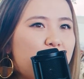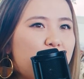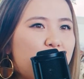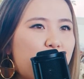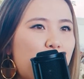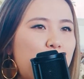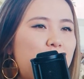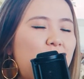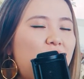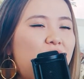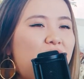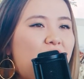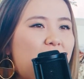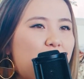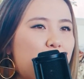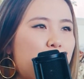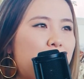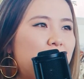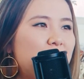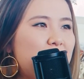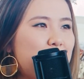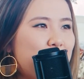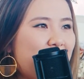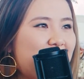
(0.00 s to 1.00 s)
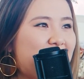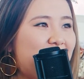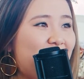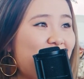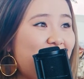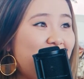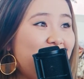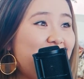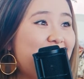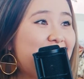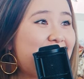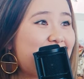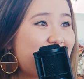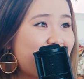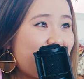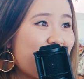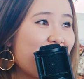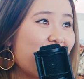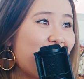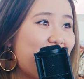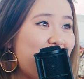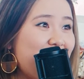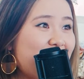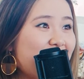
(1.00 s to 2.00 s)
from a vendor perspective, it is
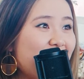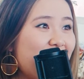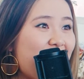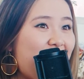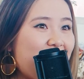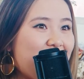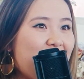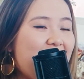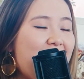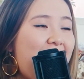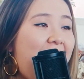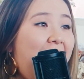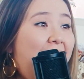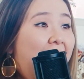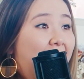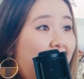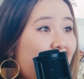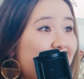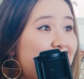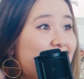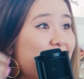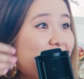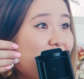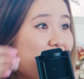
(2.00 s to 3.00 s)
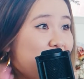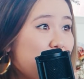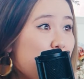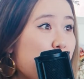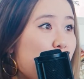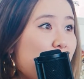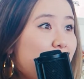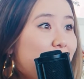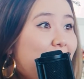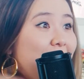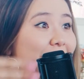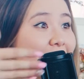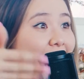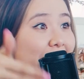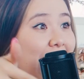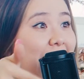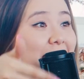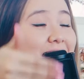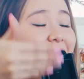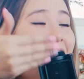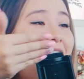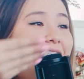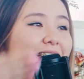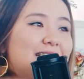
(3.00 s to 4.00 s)
scary to like ask someone like,
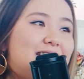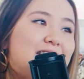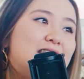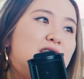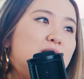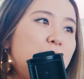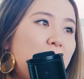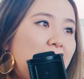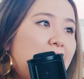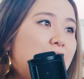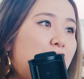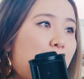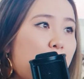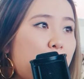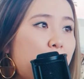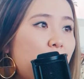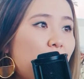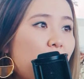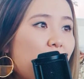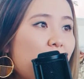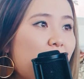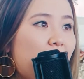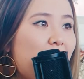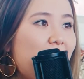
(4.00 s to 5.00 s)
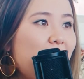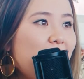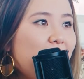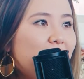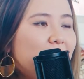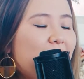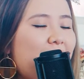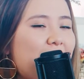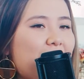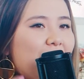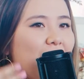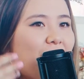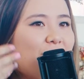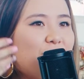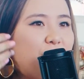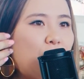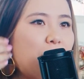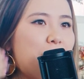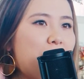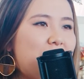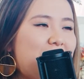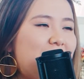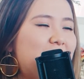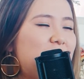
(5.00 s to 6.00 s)
hey, this is my number. Like,
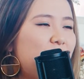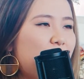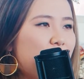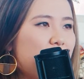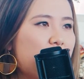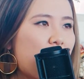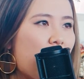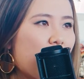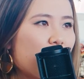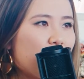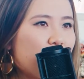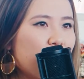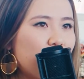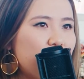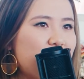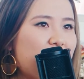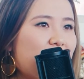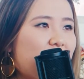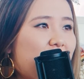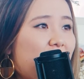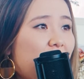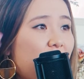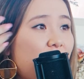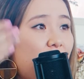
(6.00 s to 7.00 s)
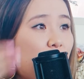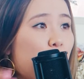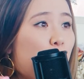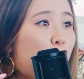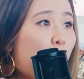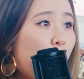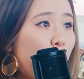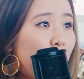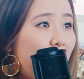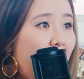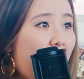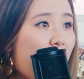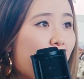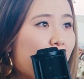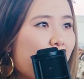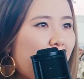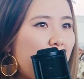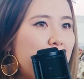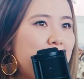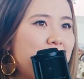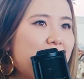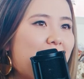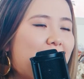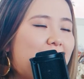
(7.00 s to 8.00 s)
for me as a photographer to give a quote out,
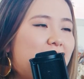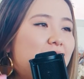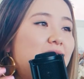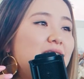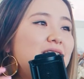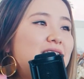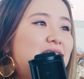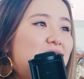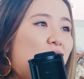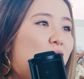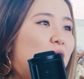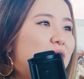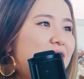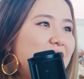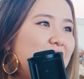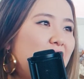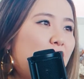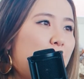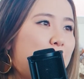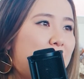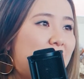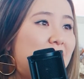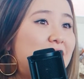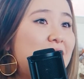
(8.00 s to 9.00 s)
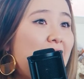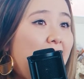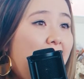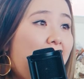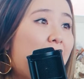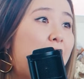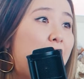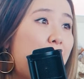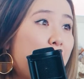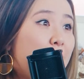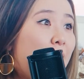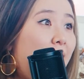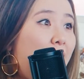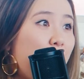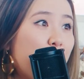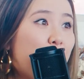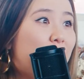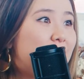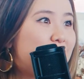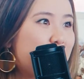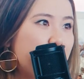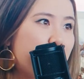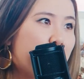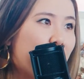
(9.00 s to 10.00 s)
I'm like so scared, because I was a